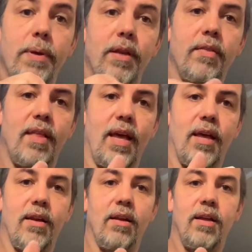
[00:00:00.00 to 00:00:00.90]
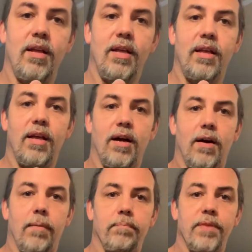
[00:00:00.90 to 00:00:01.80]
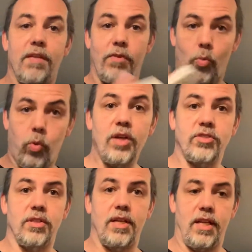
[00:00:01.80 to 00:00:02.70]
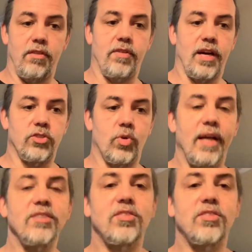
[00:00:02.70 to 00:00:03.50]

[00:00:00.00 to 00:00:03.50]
it than if it wasn't in the vise, right?